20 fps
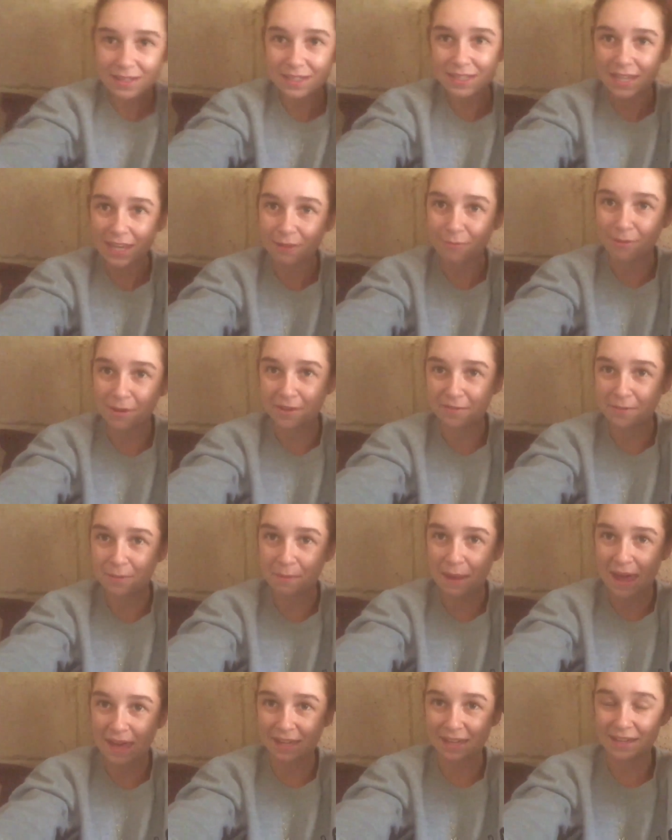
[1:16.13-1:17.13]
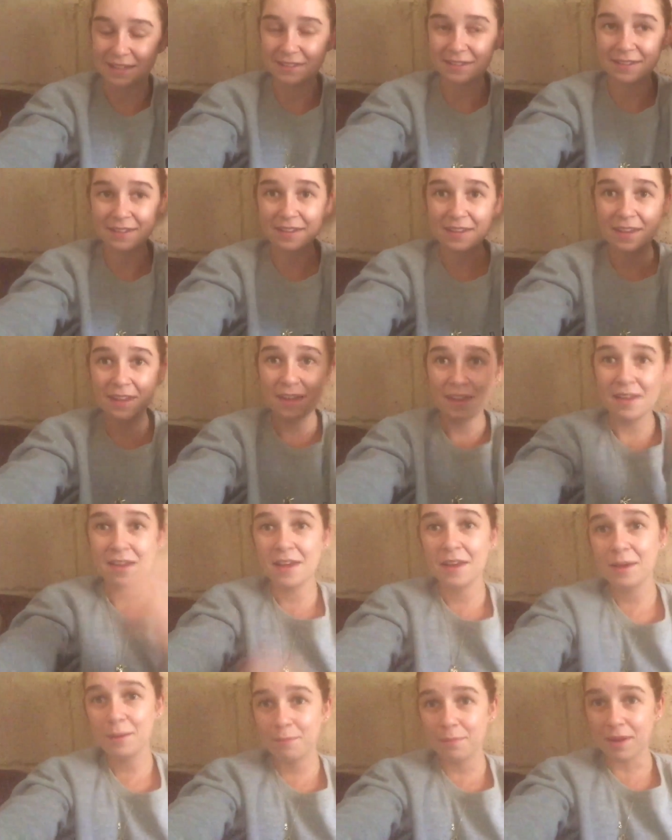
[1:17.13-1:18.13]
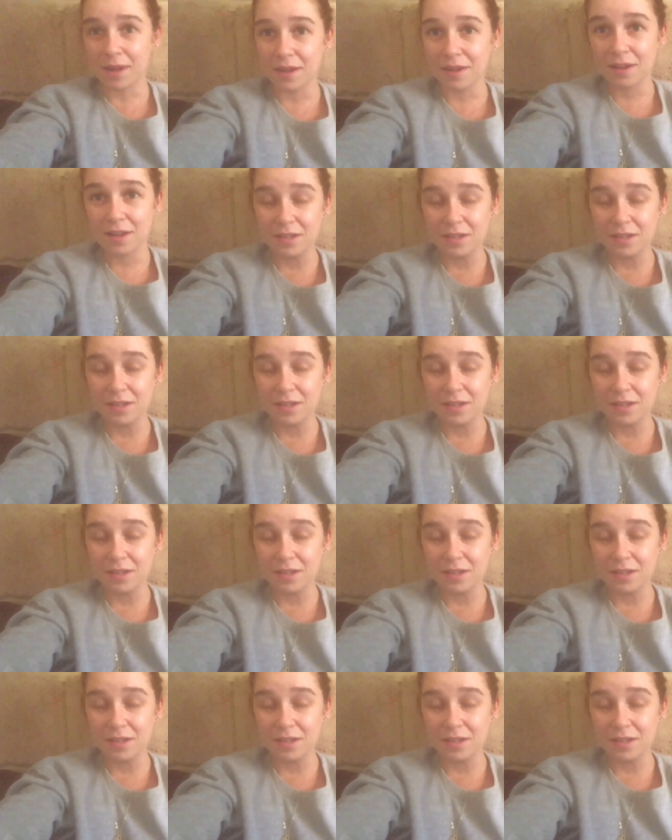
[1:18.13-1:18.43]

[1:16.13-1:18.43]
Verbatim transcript: get ready for packing, but